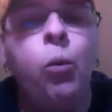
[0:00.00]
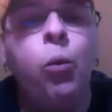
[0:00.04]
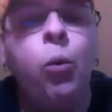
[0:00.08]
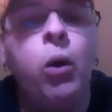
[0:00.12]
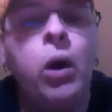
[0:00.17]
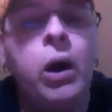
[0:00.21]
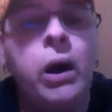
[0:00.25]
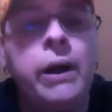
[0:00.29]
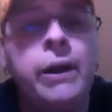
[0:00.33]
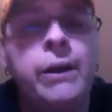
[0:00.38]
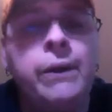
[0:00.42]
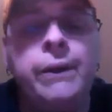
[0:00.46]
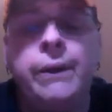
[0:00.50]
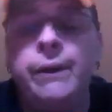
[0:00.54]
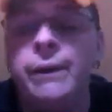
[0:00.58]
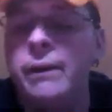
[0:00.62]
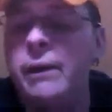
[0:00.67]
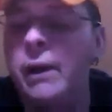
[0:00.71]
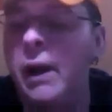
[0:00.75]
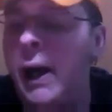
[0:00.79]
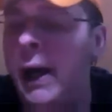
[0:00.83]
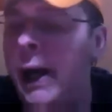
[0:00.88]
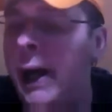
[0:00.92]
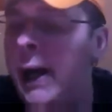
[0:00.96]

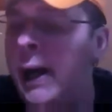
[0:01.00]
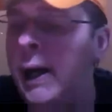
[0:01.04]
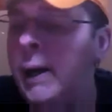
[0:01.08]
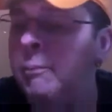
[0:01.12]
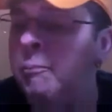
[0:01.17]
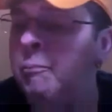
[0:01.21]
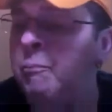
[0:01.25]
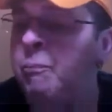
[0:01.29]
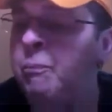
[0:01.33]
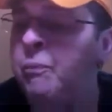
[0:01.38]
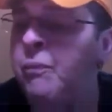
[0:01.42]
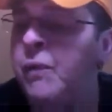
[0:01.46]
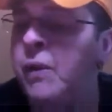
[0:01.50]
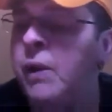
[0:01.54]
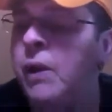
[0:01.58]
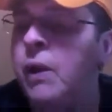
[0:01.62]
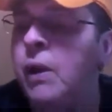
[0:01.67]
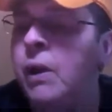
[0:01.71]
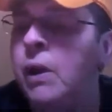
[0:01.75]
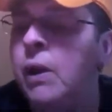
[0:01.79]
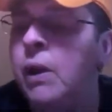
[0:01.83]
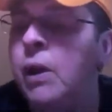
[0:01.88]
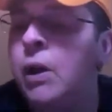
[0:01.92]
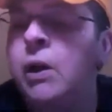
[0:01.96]
was
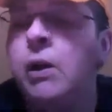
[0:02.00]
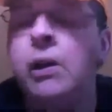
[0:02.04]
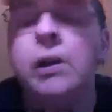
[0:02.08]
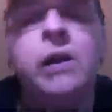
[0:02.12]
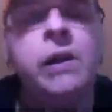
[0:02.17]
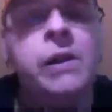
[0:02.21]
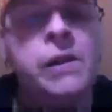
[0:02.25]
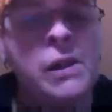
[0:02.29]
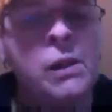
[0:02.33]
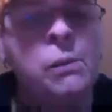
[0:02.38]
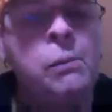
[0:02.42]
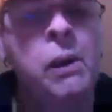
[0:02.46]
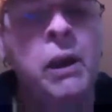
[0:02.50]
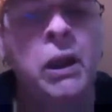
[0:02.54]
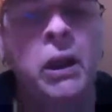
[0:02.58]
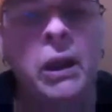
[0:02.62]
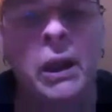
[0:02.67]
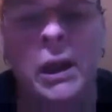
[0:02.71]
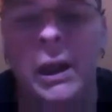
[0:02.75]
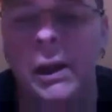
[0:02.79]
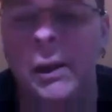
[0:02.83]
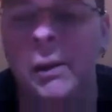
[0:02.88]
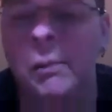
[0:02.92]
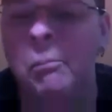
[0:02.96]

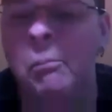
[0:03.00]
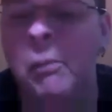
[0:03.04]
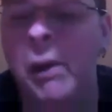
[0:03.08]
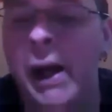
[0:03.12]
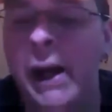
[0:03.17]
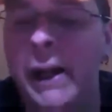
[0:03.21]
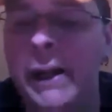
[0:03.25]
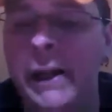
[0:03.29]
disability, my